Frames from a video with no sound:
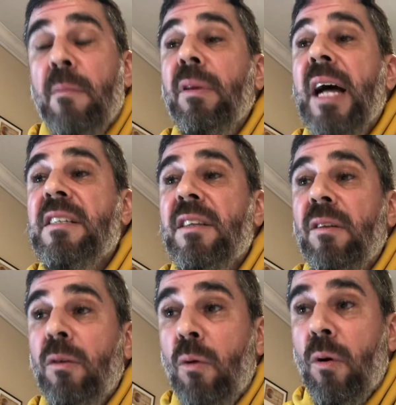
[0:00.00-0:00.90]
Bless the
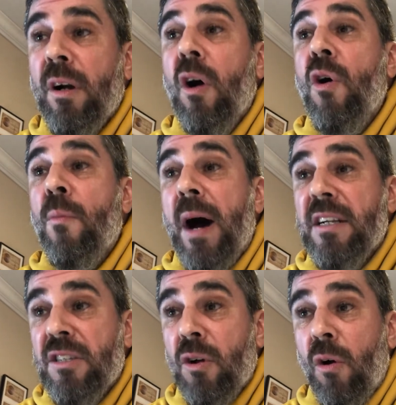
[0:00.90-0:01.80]
Lord, O my
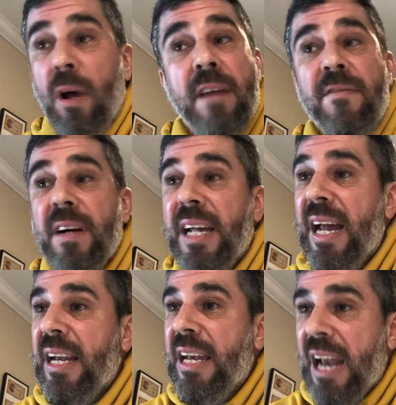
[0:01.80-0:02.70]
soul, and
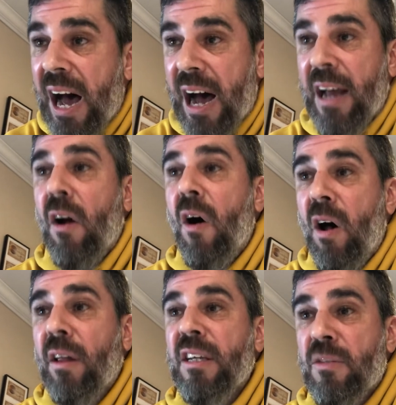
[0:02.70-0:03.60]
forget not
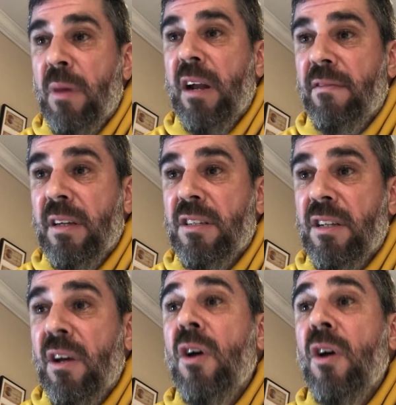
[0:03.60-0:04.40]
all his benefits,